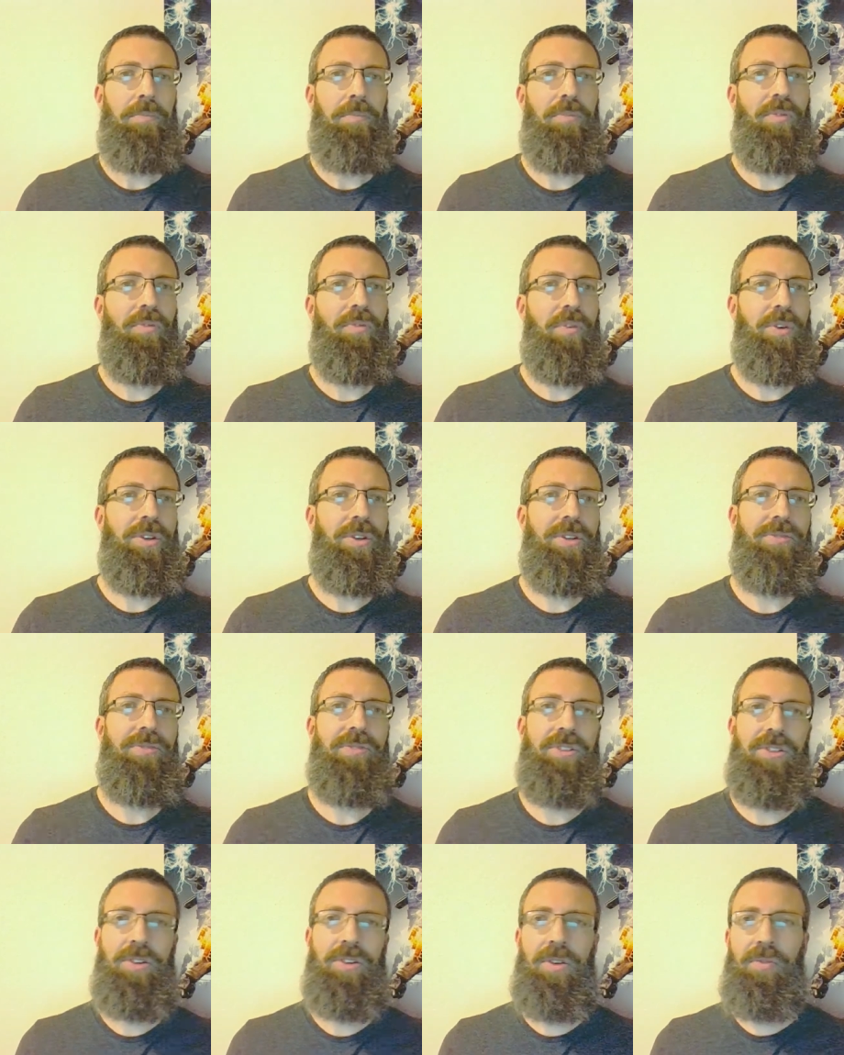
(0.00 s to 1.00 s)
Before you
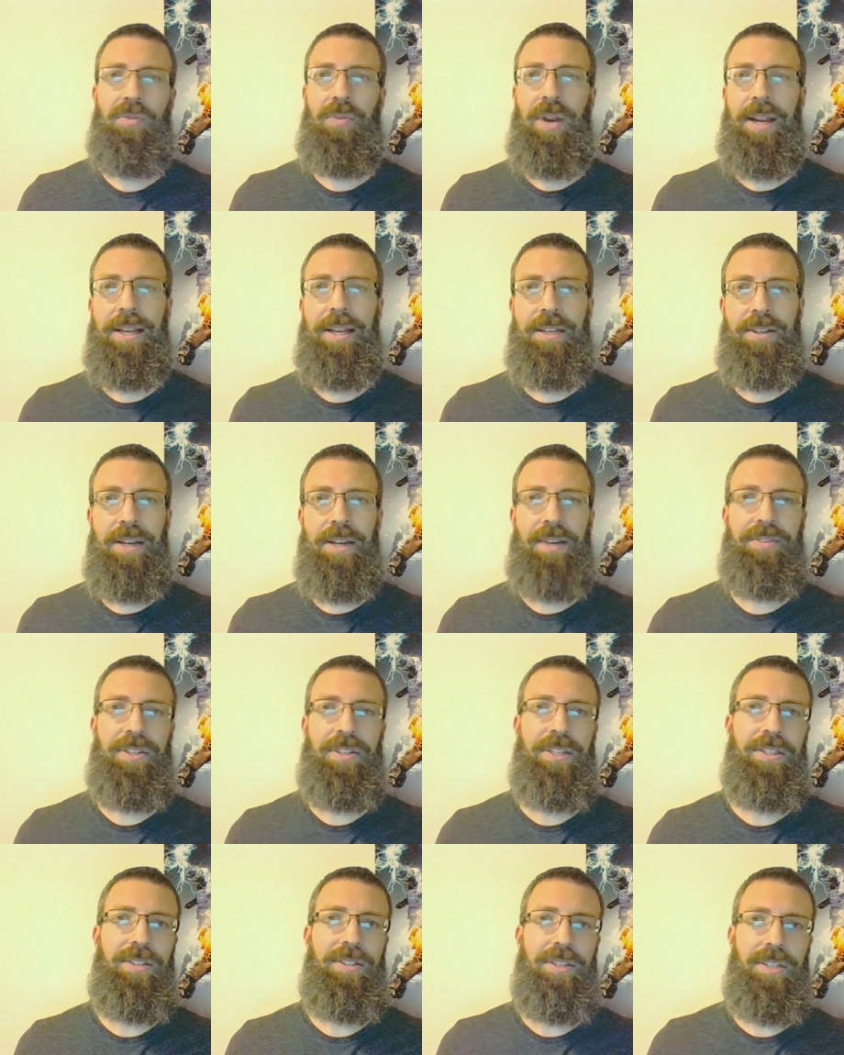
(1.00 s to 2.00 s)
even start writing, you have to
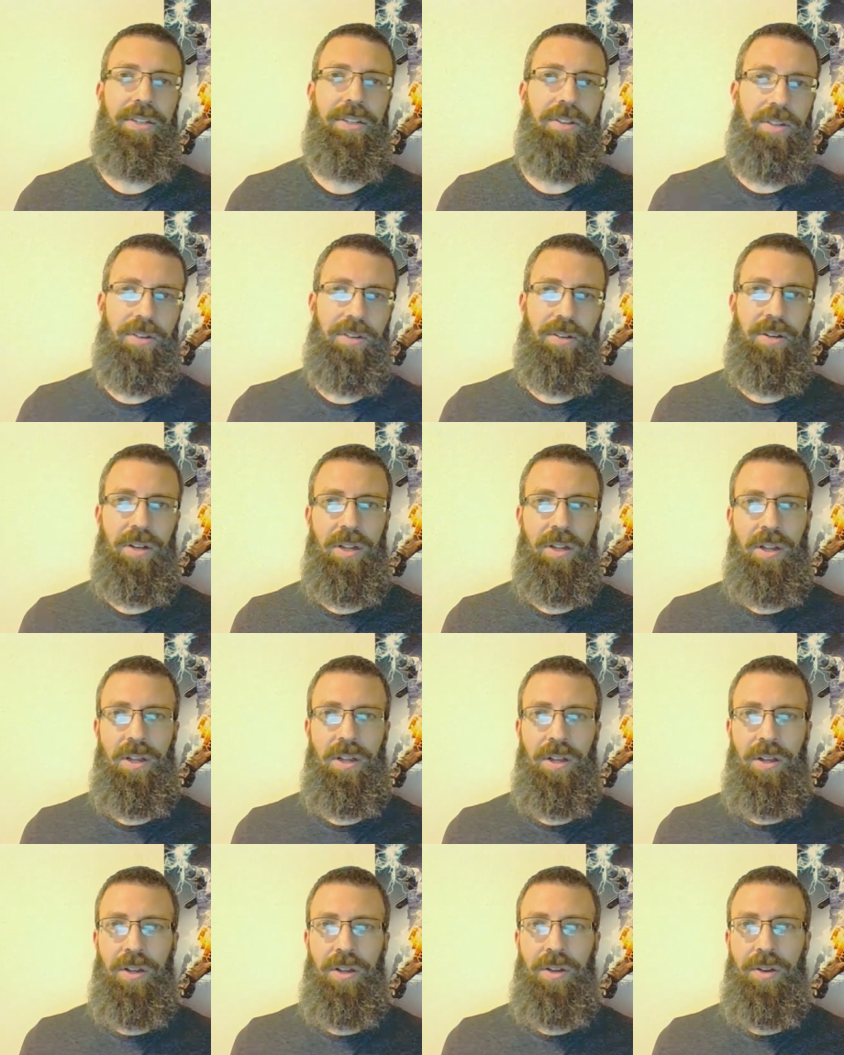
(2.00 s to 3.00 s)
consider
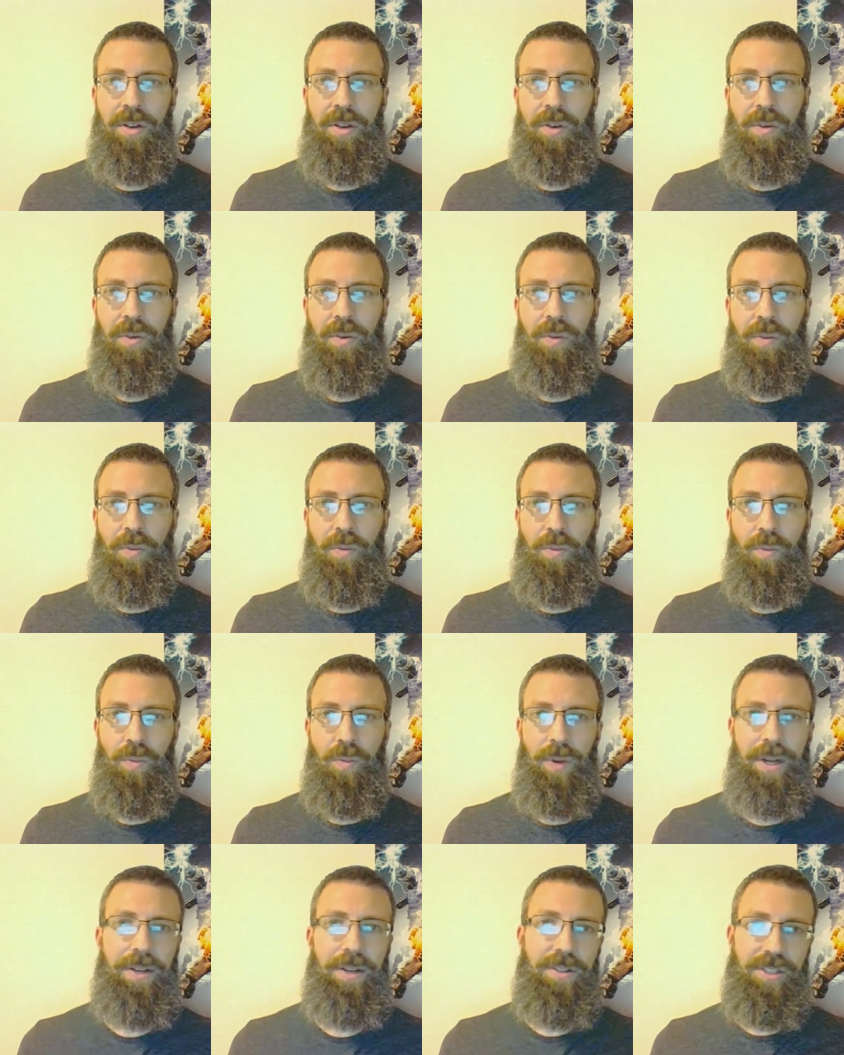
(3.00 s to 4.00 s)

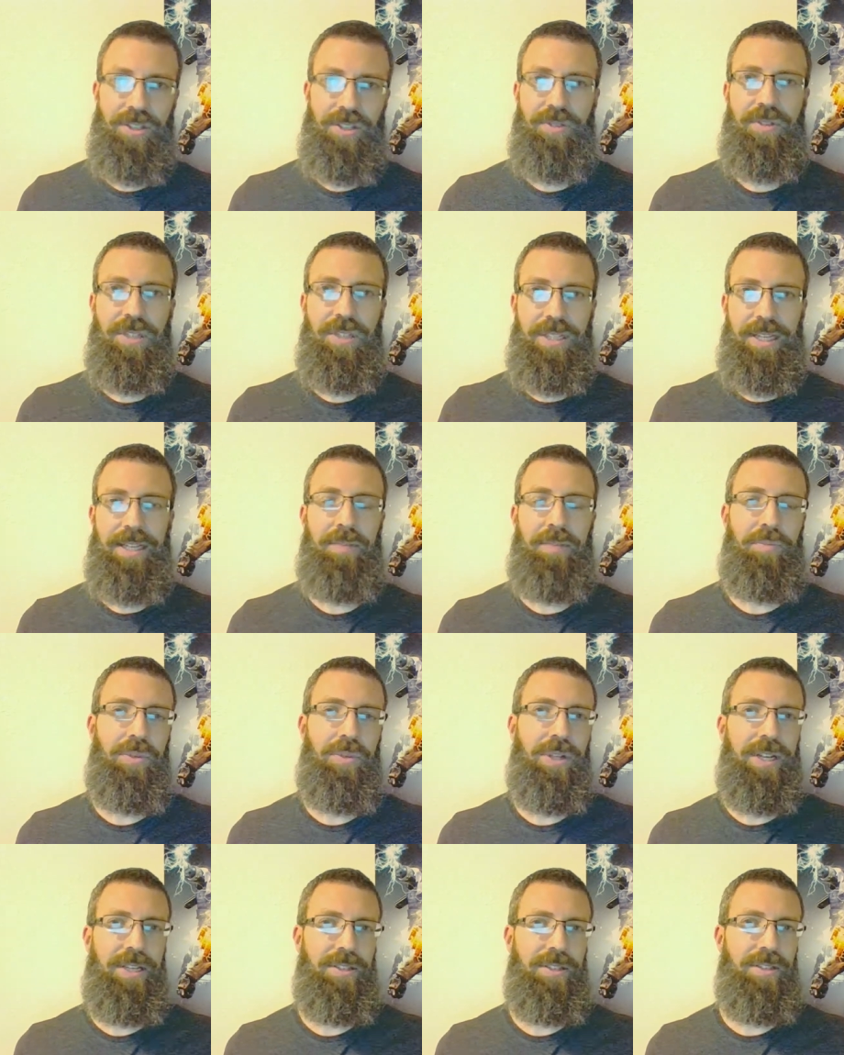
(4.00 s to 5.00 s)
where the story is taking
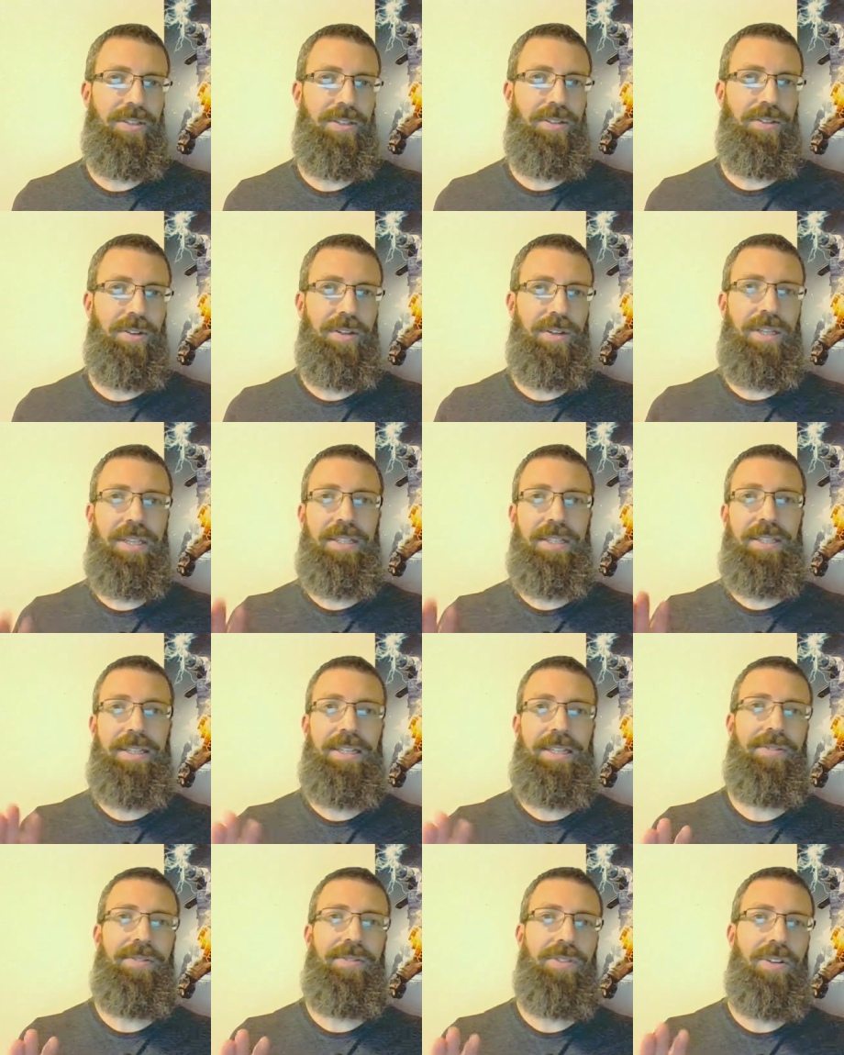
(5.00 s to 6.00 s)
place. You know, is
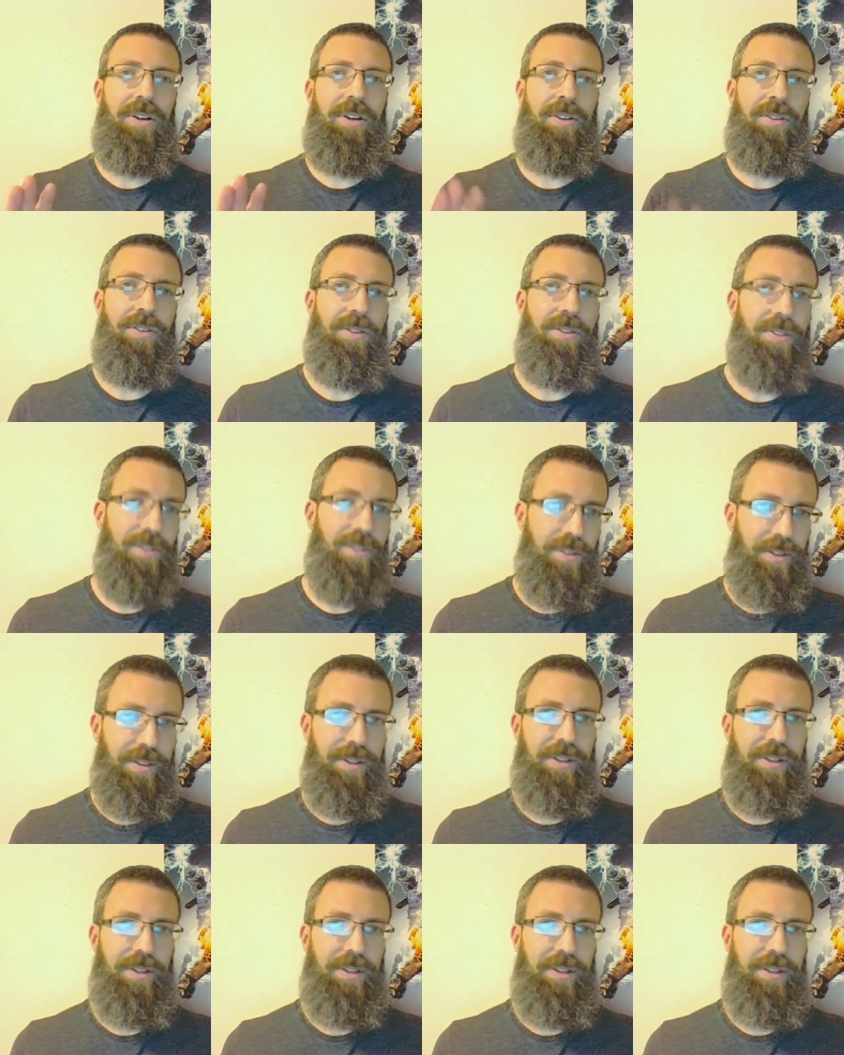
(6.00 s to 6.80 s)
it even on Earth?